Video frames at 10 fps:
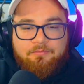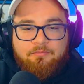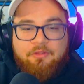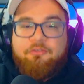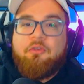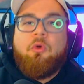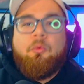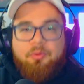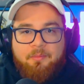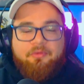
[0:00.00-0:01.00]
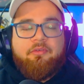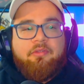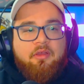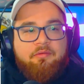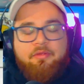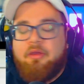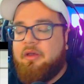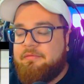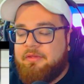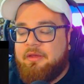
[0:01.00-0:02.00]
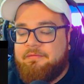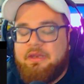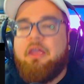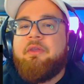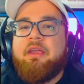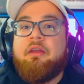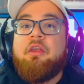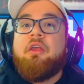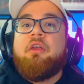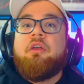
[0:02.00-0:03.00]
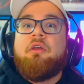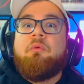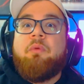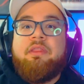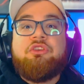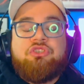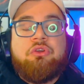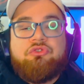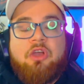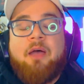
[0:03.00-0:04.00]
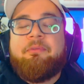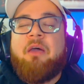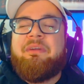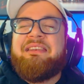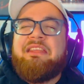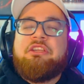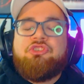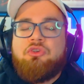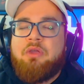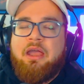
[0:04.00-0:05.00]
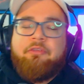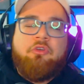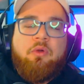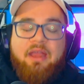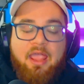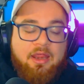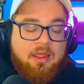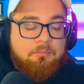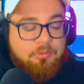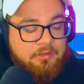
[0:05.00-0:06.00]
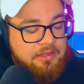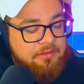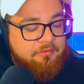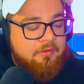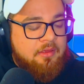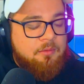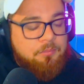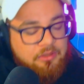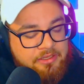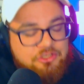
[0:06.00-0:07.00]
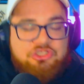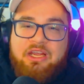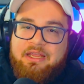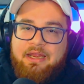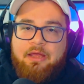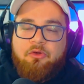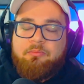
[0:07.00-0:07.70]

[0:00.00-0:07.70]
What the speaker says: This is our whole premise of the video here. When this show drops, I would need you guys to go on ahead and please please check it out,